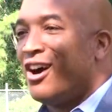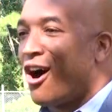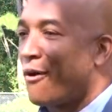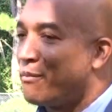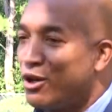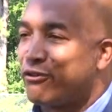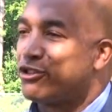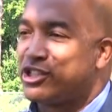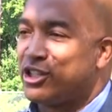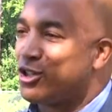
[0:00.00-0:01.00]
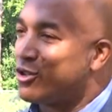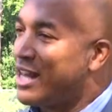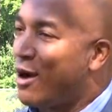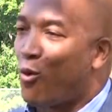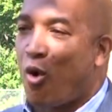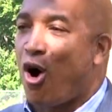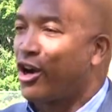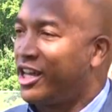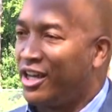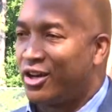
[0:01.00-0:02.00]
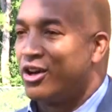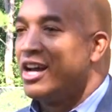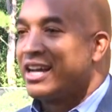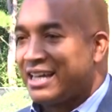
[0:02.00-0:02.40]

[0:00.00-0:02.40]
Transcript: our beautiful children that walk here,